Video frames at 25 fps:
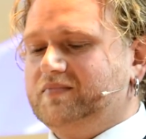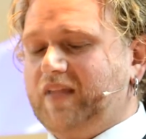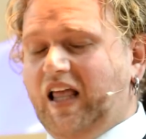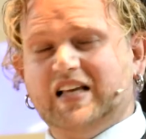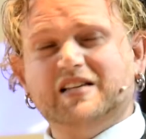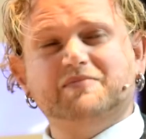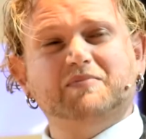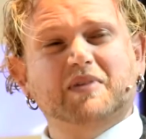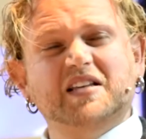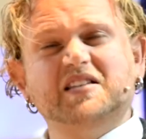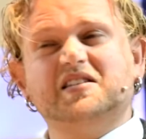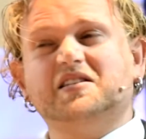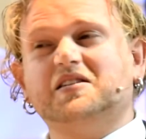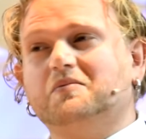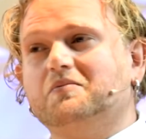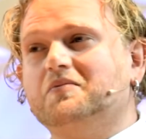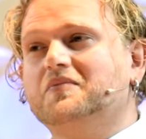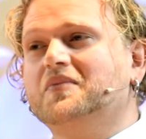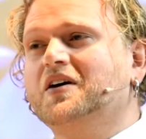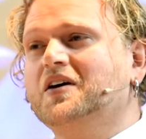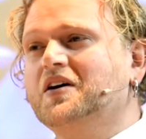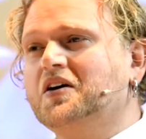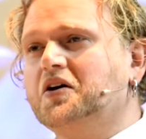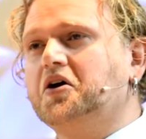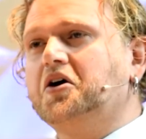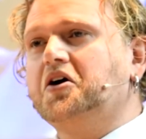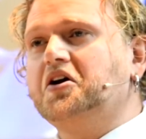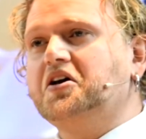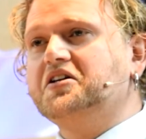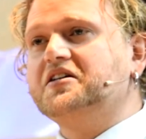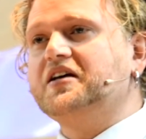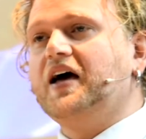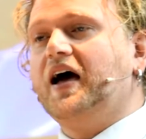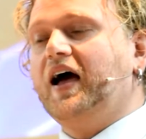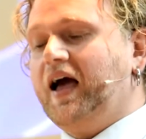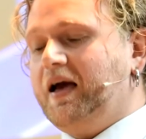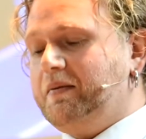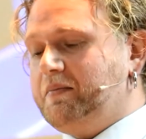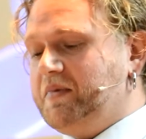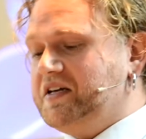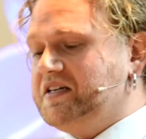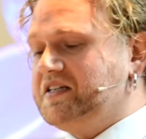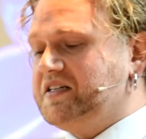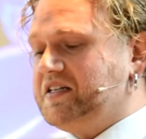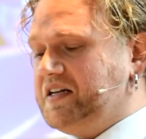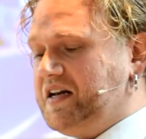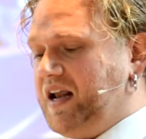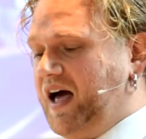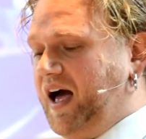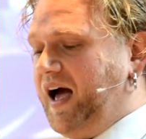I spent some good time in
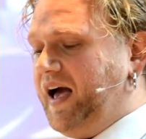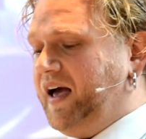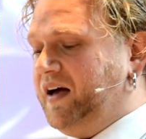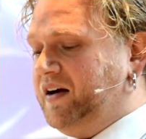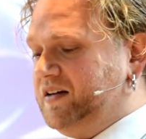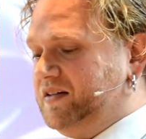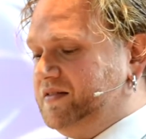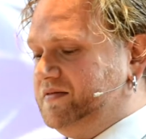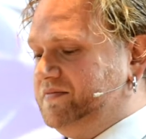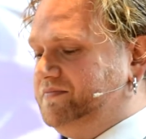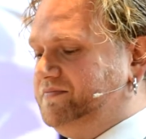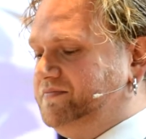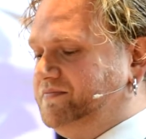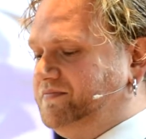denial.